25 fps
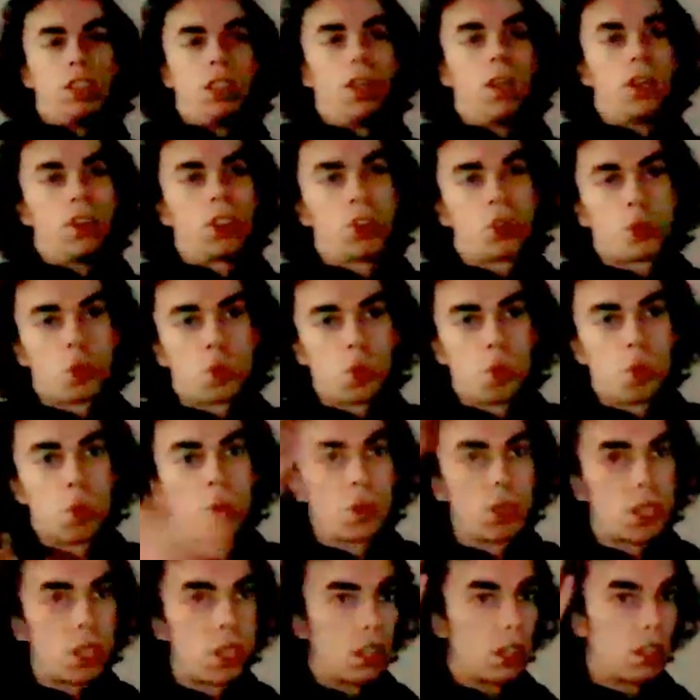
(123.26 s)
The true
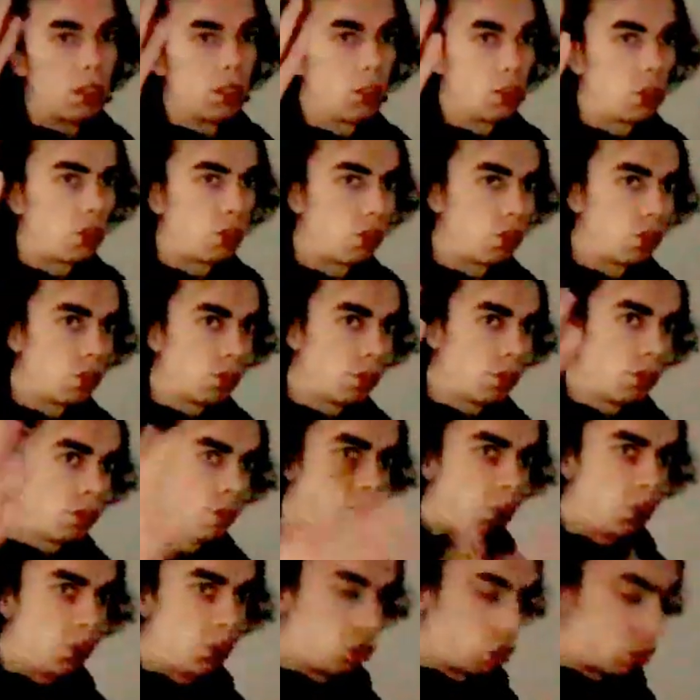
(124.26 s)
is out.
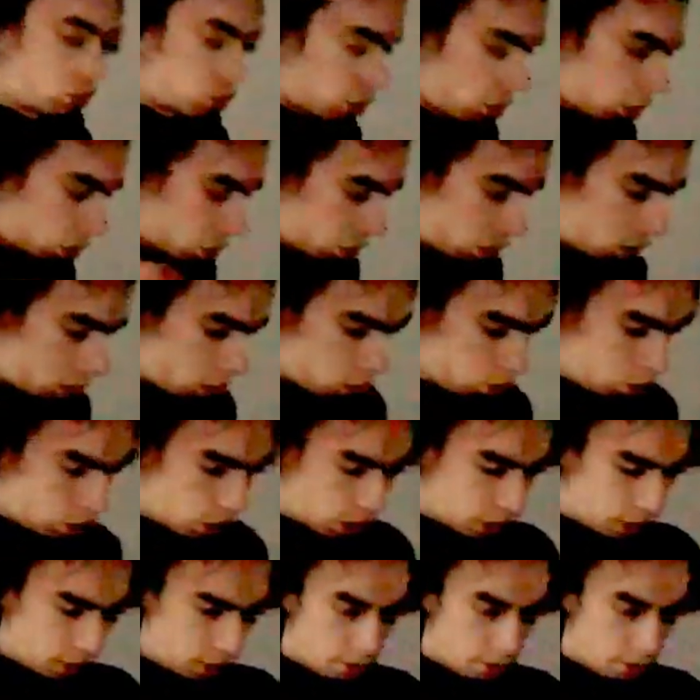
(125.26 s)
There's no excuse